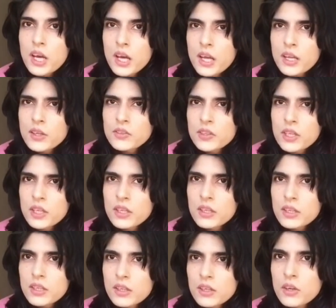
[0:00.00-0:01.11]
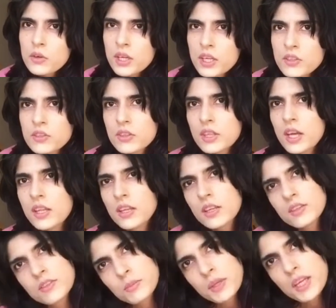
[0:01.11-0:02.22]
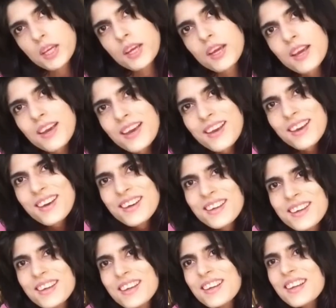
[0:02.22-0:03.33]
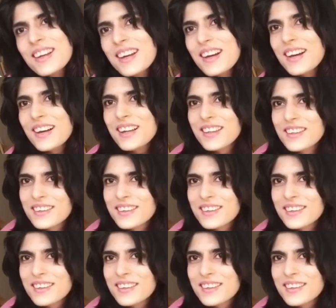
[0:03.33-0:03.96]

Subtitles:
I was like, okay, so that is me. And